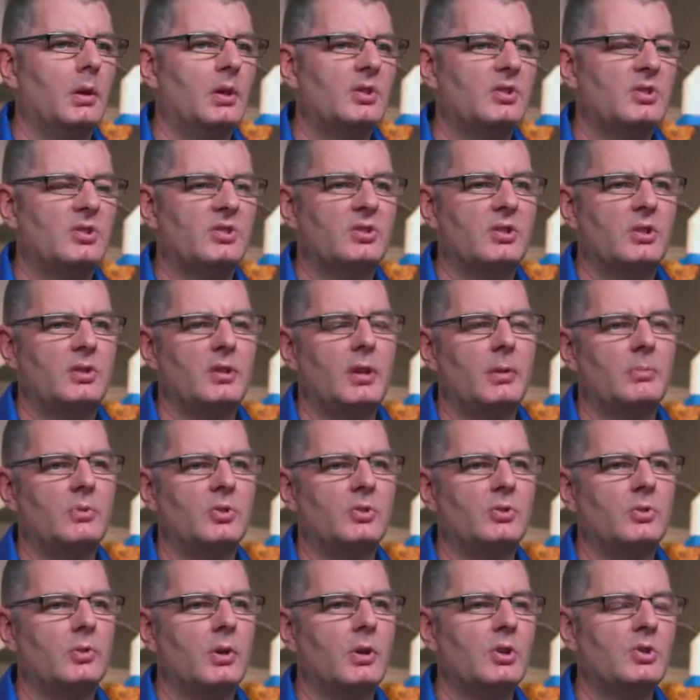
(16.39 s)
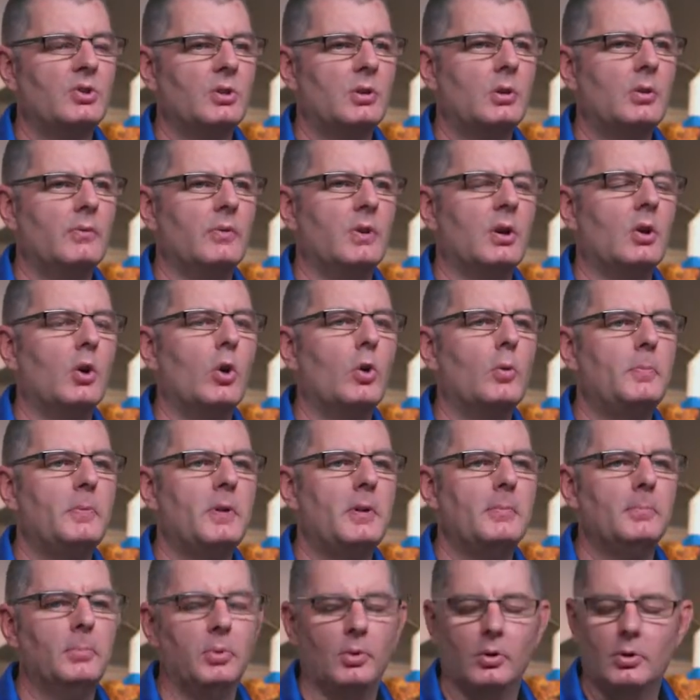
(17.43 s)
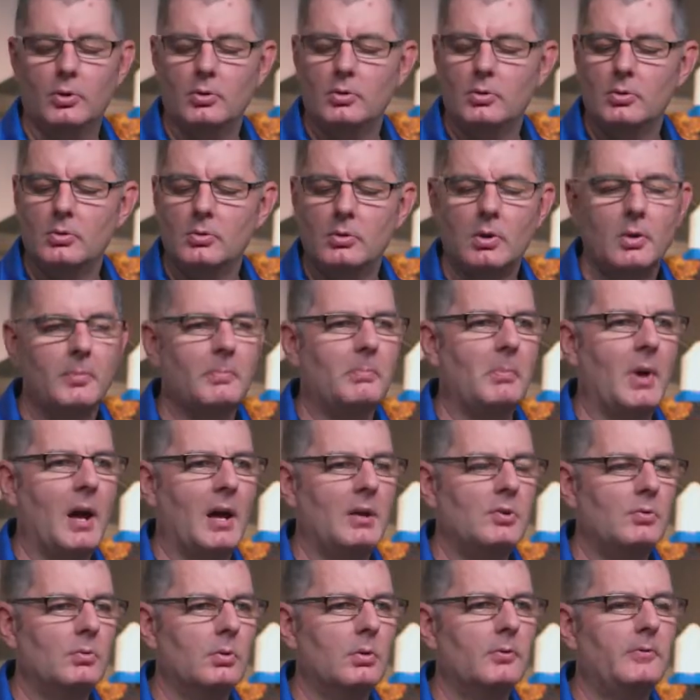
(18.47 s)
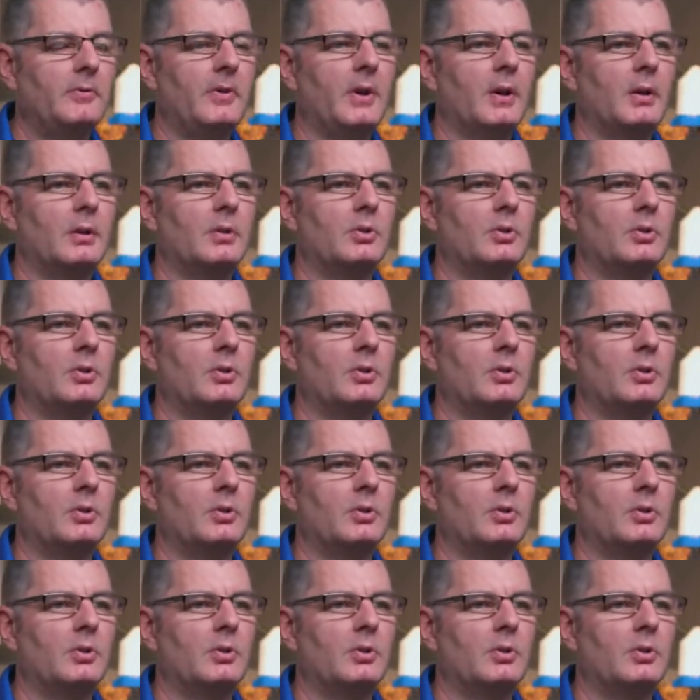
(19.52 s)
This is a demonstration of the OPI Blue manual fan